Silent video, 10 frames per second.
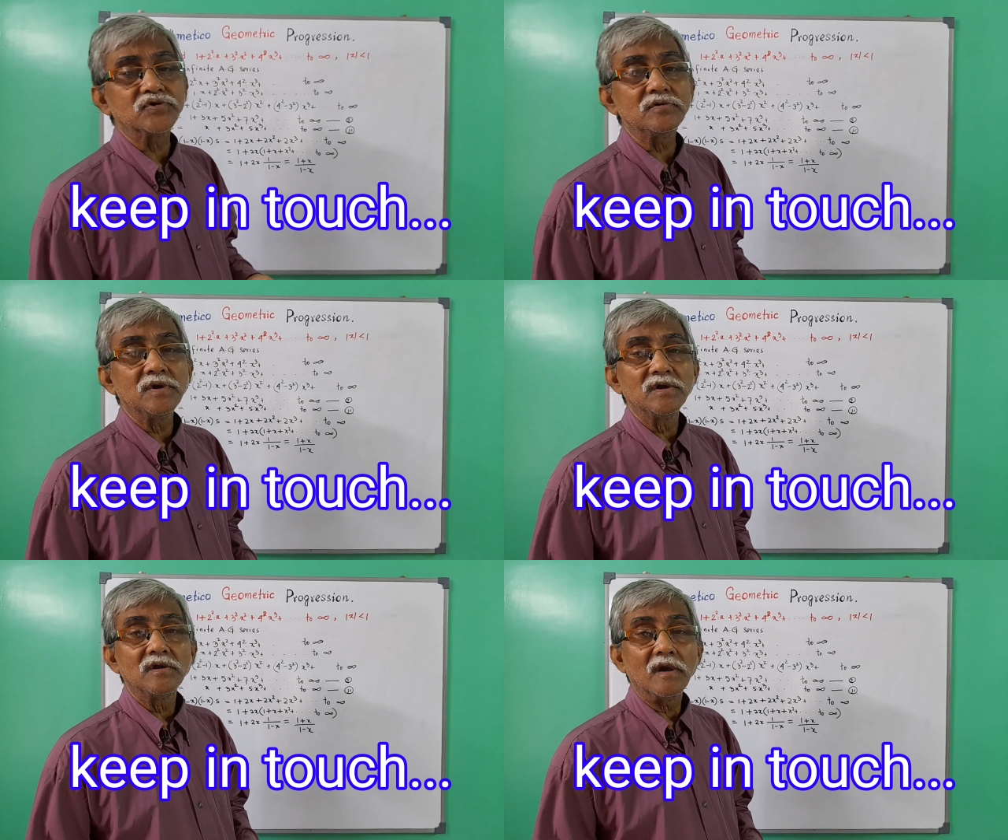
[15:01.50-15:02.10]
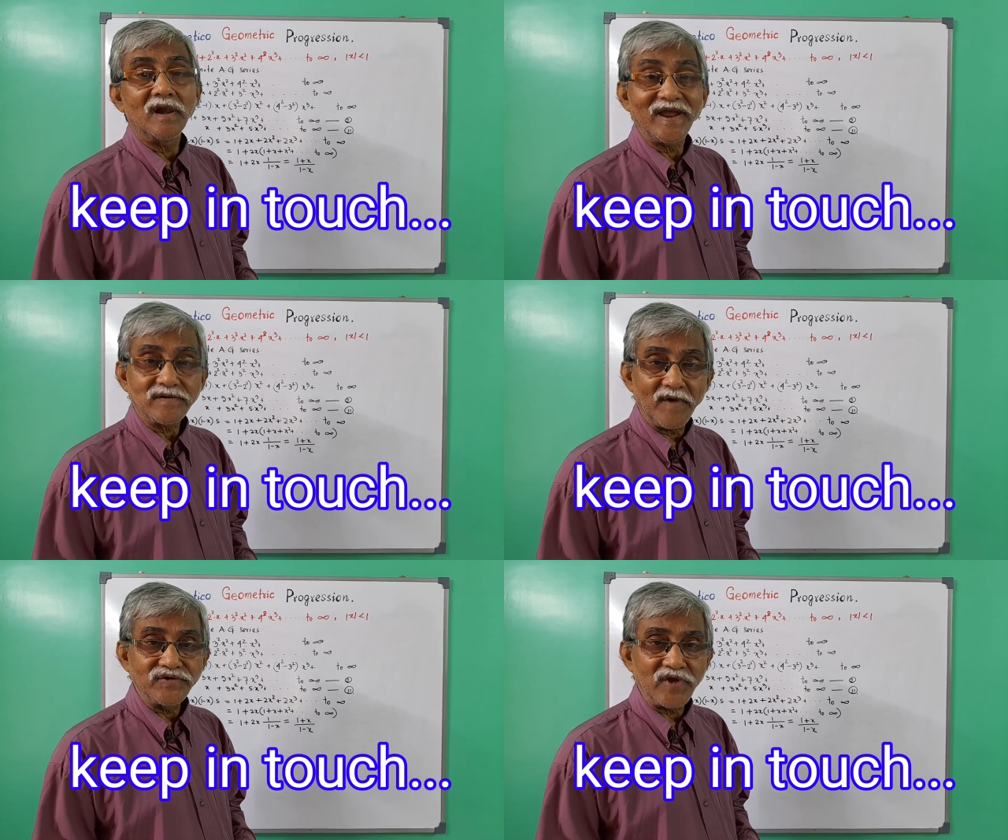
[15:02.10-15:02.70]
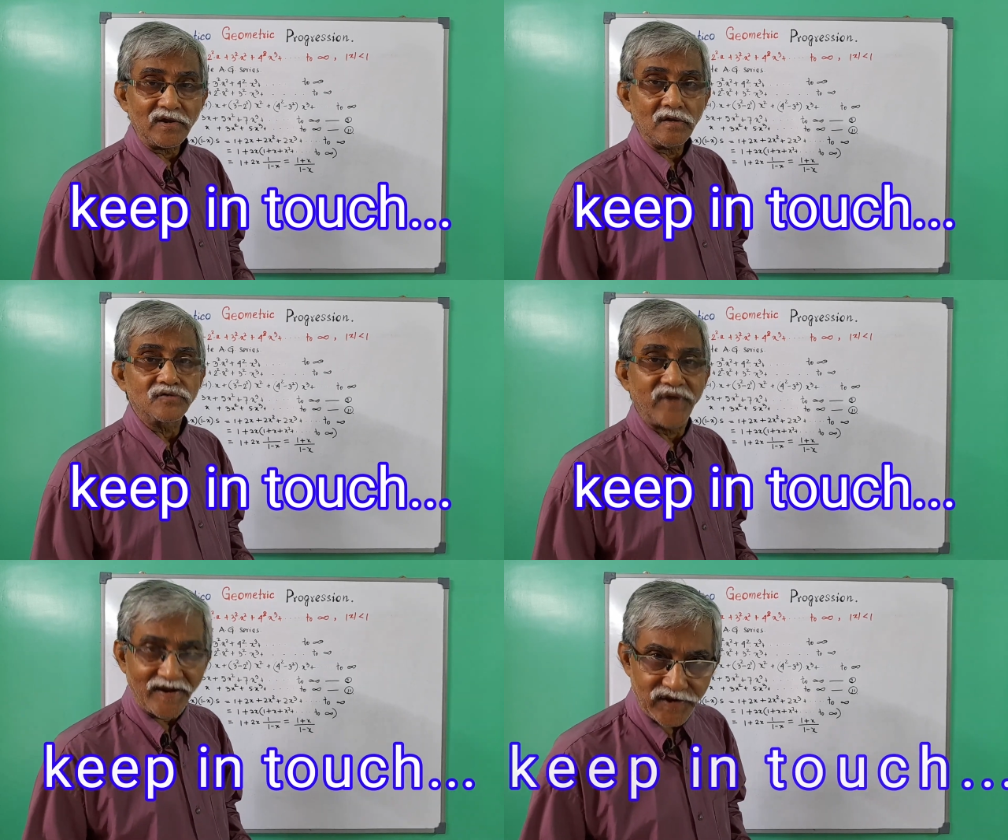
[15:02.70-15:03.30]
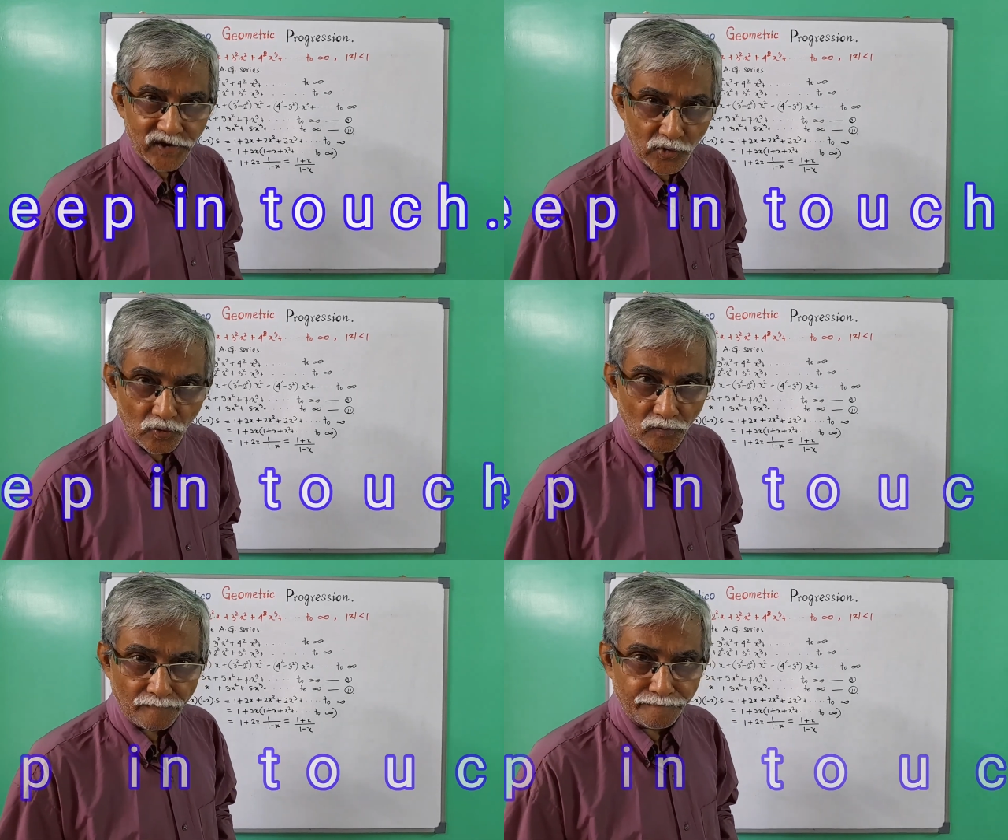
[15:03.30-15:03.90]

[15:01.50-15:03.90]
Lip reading: to like my channel. Thanking you.